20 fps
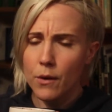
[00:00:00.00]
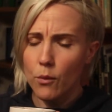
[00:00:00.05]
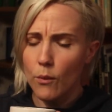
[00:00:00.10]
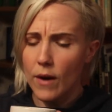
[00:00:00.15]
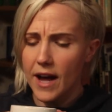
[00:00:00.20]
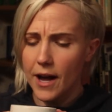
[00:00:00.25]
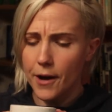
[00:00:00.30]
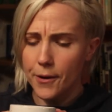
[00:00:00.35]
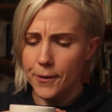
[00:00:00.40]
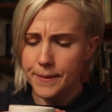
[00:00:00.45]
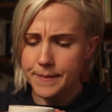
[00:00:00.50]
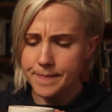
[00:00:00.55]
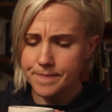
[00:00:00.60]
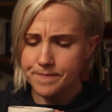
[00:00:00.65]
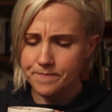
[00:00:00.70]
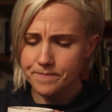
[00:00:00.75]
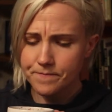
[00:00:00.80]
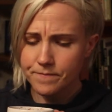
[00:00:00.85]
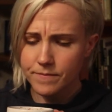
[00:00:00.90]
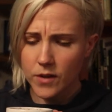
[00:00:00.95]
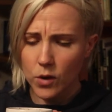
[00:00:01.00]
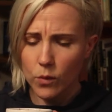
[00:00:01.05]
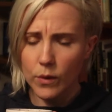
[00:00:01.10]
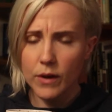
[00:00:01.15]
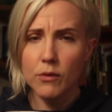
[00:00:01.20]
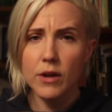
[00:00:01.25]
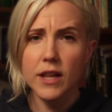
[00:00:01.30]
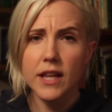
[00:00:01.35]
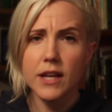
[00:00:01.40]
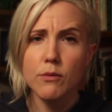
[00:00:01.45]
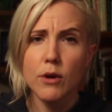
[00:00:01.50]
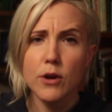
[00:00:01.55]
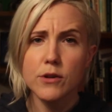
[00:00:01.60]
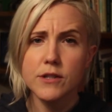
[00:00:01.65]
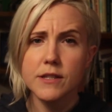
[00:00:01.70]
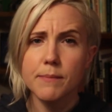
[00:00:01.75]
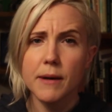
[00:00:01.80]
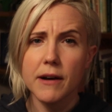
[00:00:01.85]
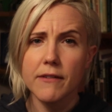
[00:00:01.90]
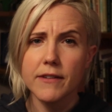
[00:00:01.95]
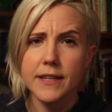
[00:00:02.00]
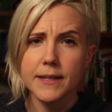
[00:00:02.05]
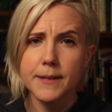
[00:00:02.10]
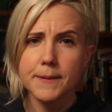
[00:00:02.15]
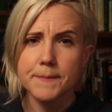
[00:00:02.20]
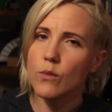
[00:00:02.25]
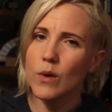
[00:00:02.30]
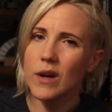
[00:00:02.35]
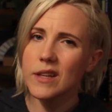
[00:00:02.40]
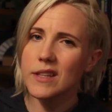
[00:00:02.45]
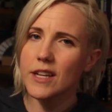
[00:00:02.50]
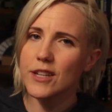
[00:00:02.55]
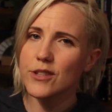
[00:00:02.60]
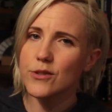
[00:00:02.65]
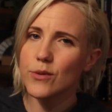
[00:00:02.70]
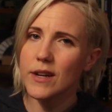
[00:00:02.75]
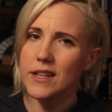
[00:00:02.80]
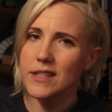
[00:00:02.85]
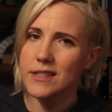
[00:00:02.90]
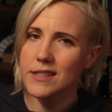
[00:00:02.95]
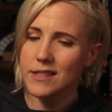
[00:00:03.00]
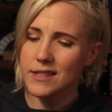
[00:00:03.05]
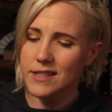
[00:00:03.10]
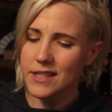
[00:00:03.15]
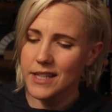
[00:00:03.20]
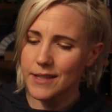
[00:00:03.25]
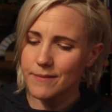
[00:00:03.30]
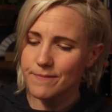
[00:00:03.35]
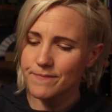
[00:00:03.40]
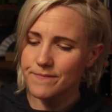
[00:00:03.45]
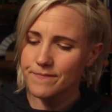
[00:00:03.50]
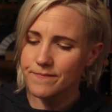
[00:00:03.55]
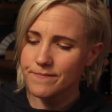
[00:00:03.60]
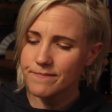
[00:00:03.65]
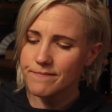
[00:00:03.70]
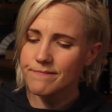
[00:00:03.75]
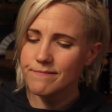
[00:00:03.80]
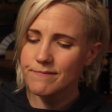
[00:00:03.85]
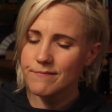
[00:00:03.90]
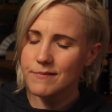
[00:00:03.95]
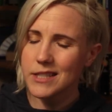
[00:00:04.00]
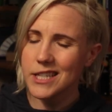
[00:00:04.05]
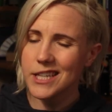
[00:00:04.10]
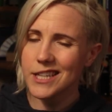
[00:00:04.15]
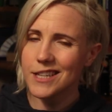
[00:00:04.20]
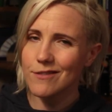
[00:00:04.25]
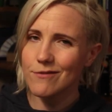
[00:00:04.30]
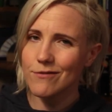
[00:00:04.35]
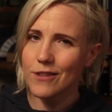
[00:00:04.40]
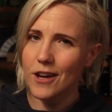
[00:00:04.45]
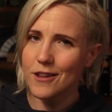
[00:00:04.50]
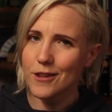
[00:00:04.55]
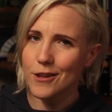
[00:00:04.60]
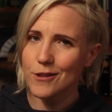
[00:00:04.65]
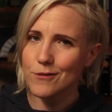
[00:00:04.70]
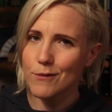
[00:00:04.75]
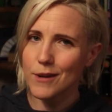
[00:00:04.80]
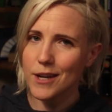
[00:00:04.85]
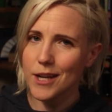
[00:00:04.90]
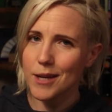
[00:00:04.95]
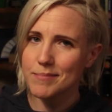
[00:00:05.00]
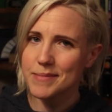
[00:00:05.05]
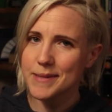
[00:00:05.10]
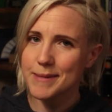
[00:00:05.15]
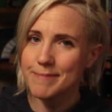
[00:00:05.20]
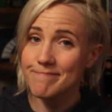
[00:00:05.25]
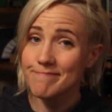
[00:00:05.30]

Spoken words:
Wow. We really rose above it. Well done, 2016. You didn't fuck this one up.